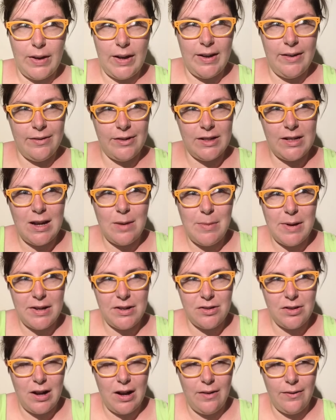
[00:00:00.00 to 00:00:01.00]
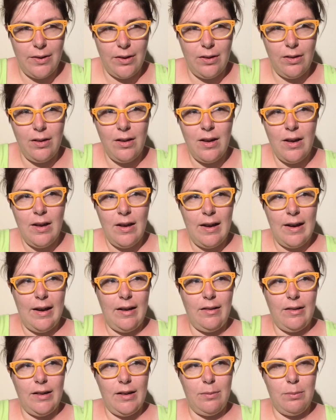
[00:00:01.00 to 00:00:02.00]
Every time I travel,
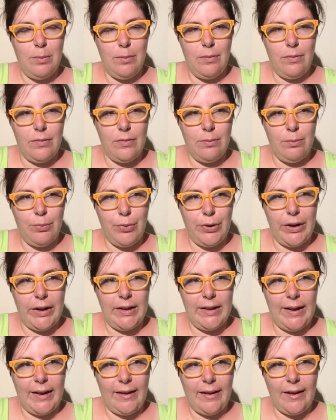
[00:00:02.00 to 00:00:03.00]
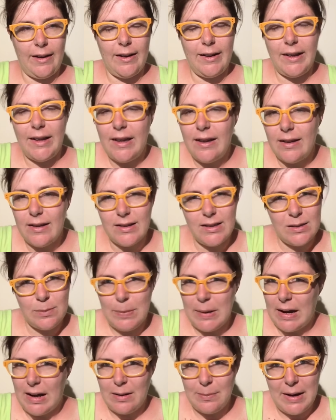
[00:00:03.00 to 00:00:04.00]
I only bring like a kid's
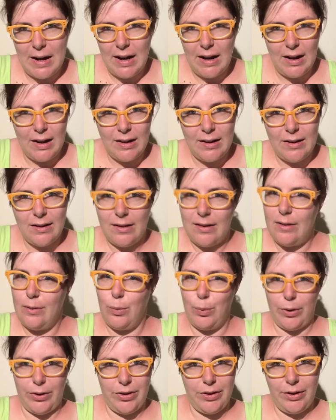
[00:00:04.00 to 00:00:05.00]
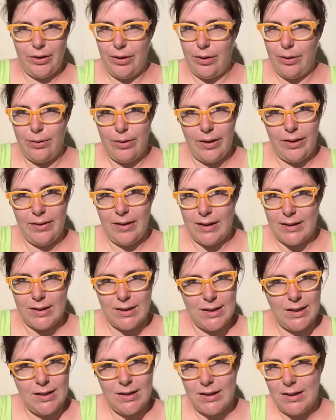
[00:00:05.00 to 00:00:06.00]
backpack worth of clothing.
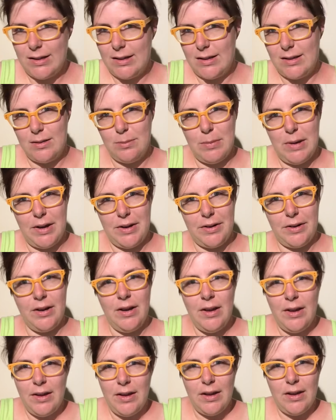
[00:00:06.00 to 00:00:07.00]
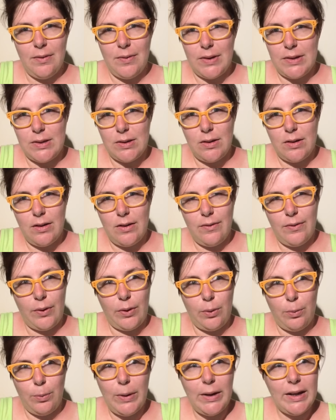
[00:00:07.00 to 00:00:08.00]
That's it. It doesn't matter if it's
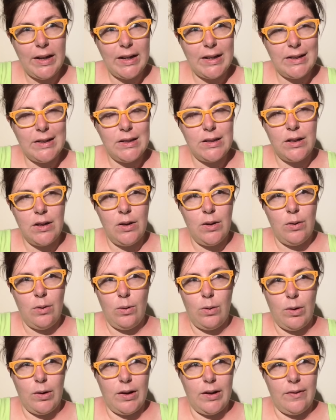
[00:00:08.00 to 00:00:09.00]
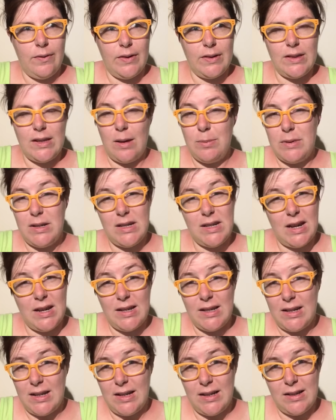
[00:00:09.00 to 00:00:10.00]
for a weekend or if it's up to
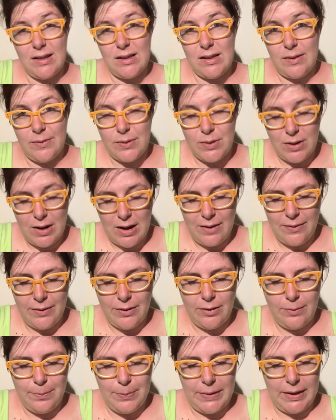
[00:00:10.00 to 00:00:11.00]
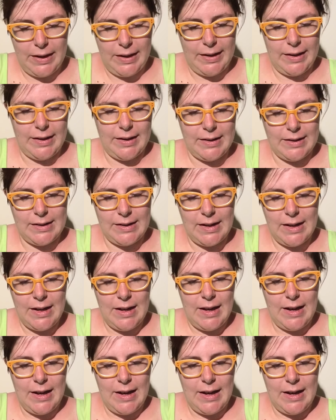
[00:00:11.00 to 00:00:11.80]
10 days of travel. And